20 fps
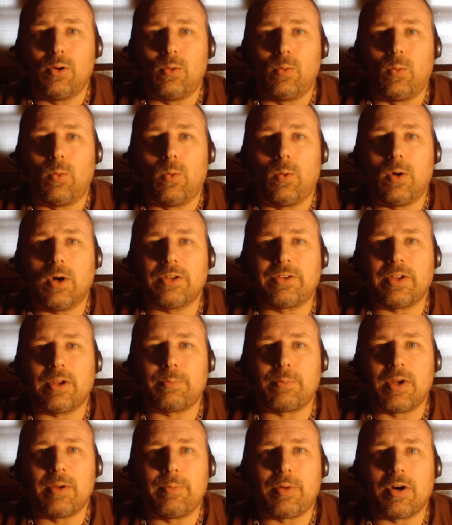What's
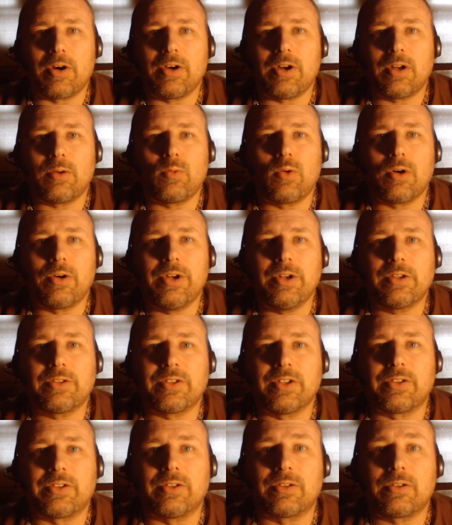up, my Bar None Warriors?
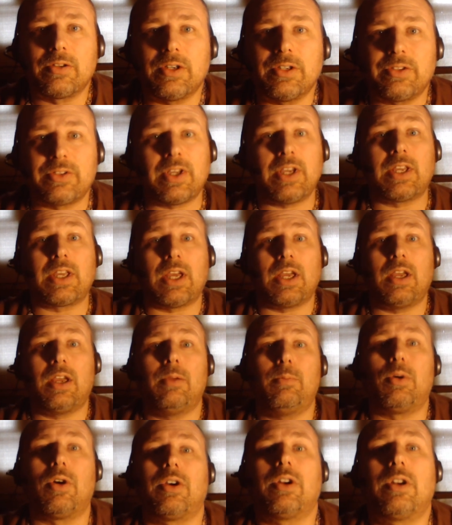This is Chris,
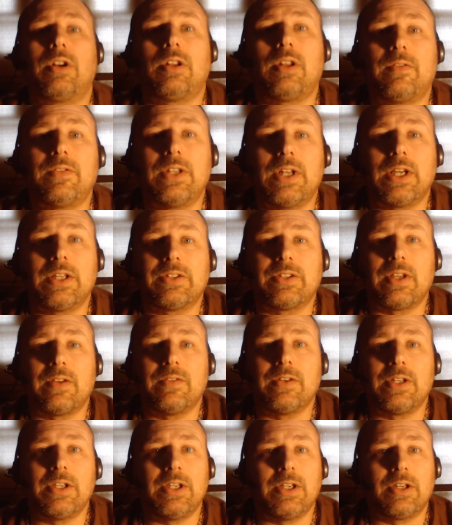aka Bar None
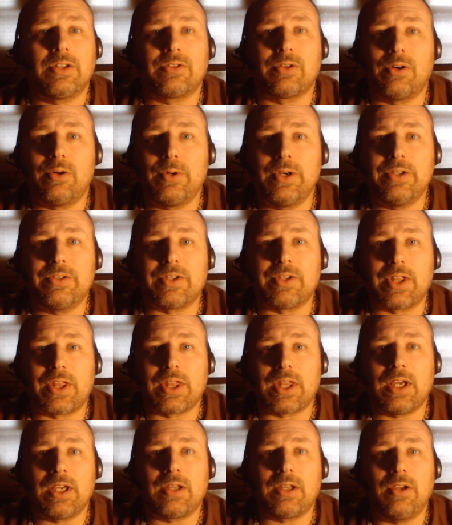11970, and as always, I
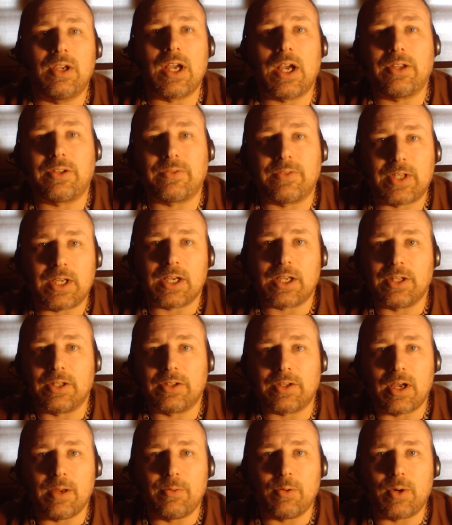thank you guys for taking the
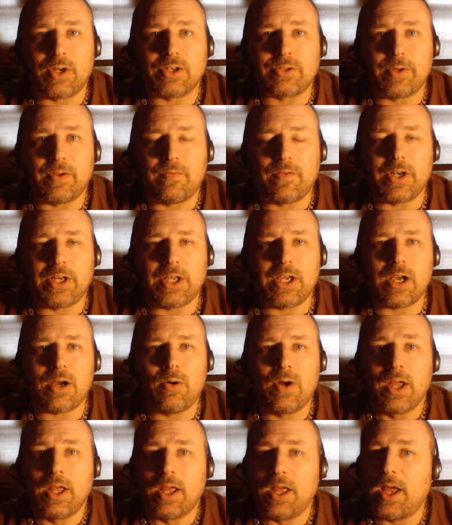time to watch my
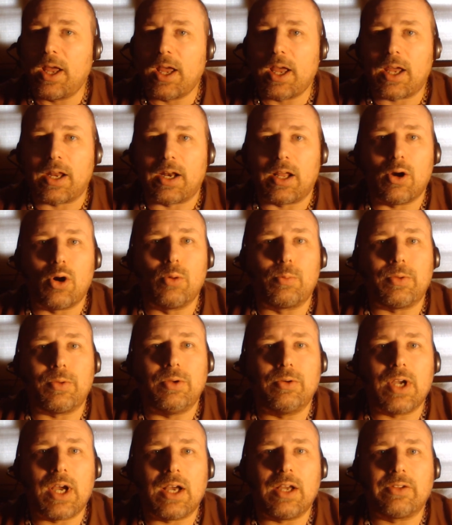video, and I hope
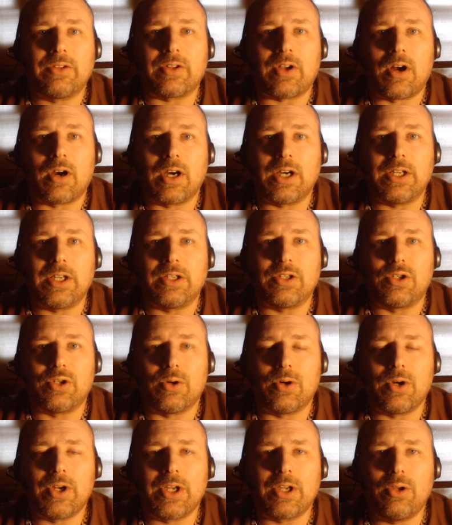you guys are
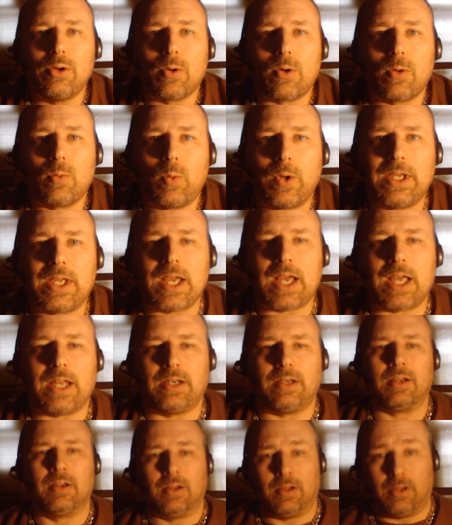enjoying your
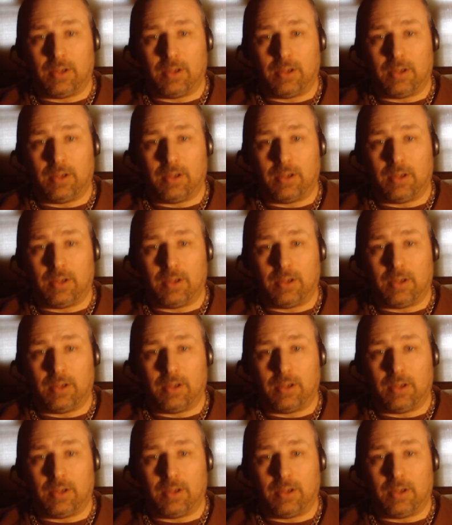weekend.